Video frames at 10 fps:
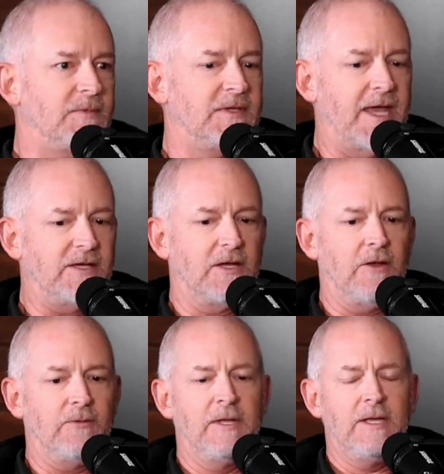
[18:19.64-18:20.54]

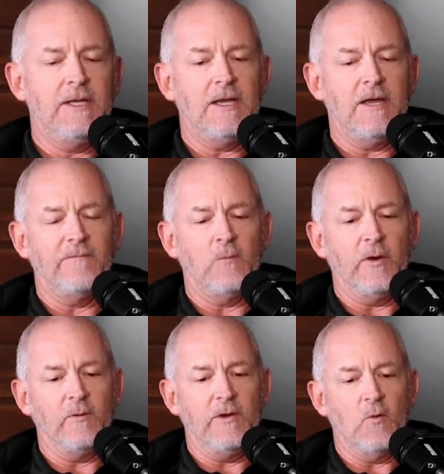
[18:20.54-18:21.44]
caseload of
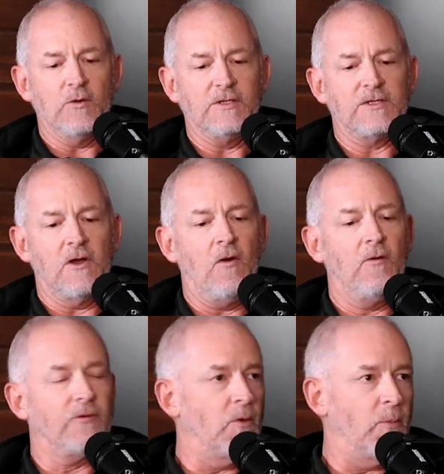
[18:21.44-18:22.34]
43 horses, all
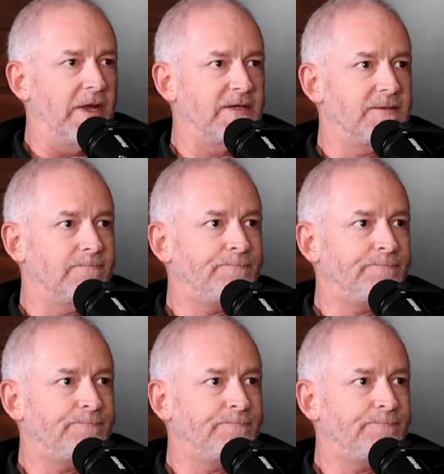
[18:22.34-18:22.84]
thoroughbreds.